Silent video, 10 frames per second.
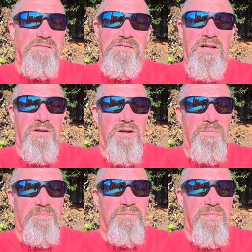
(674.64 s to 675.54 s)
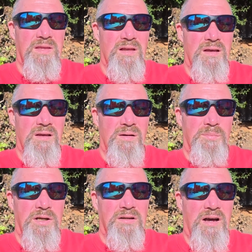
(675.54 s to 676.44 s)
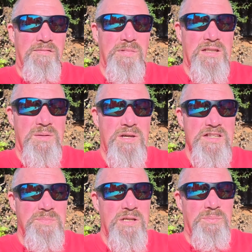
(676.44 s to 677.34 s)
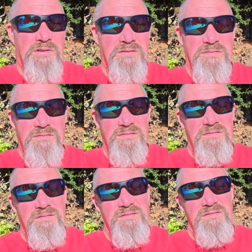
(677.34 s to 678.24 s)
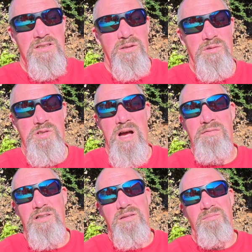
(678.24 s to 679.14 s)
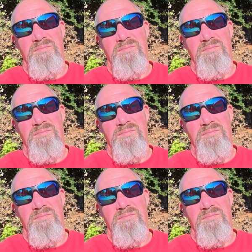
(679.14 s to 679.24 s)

don't know. But I've met the best people, traveling,